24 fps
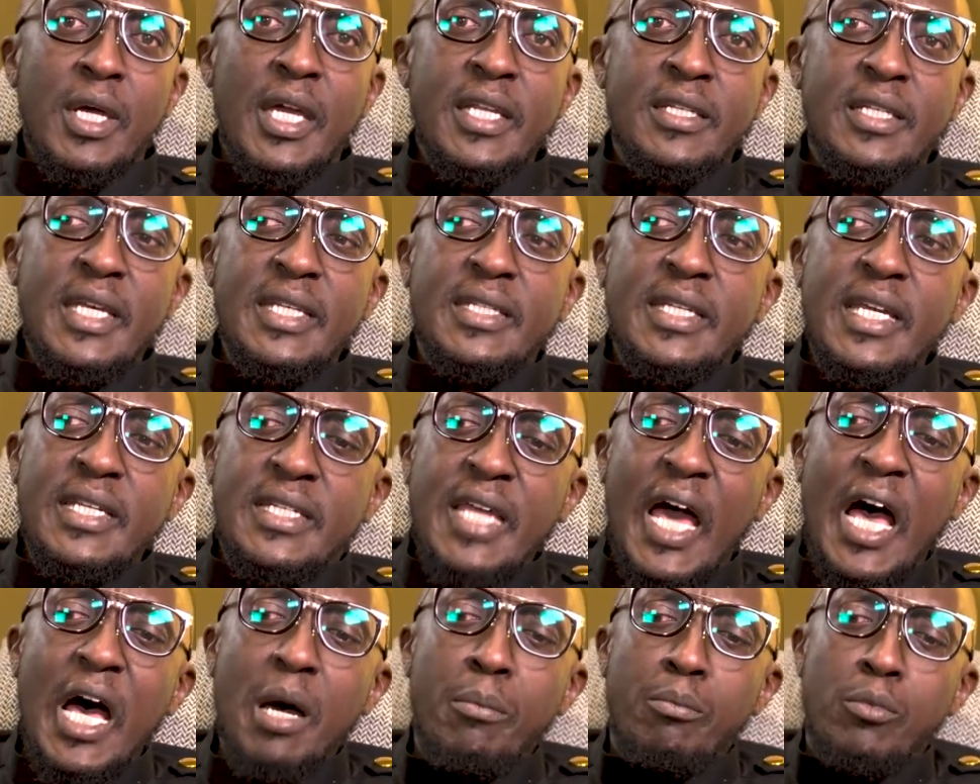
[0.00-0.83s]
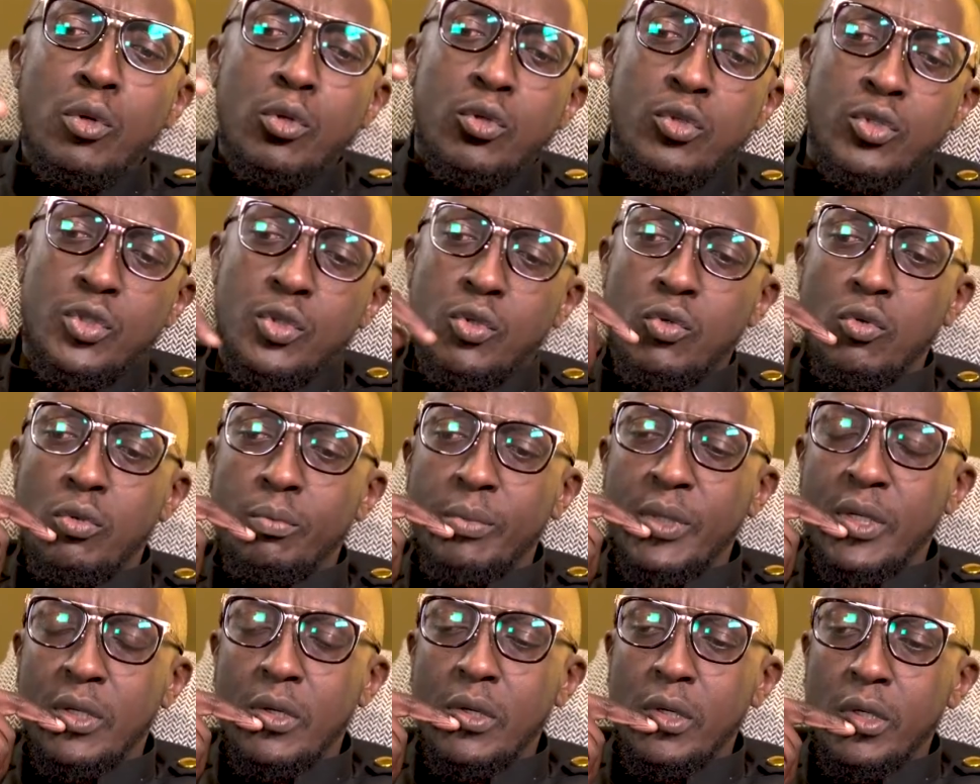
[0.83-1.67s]
it humbles you
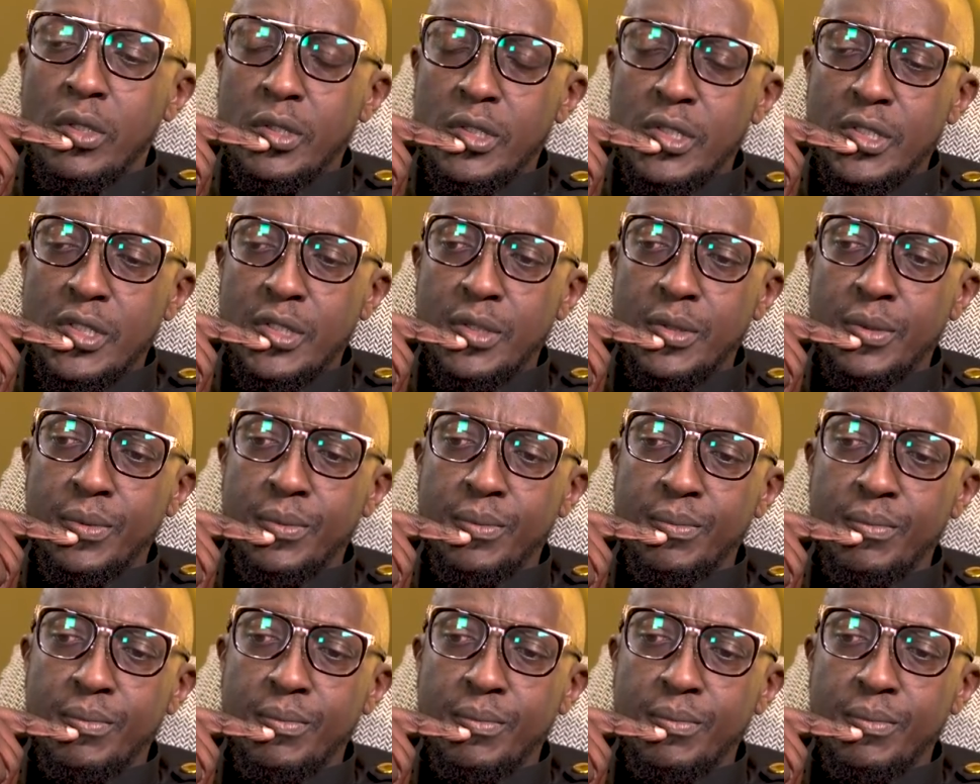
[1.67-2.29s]
because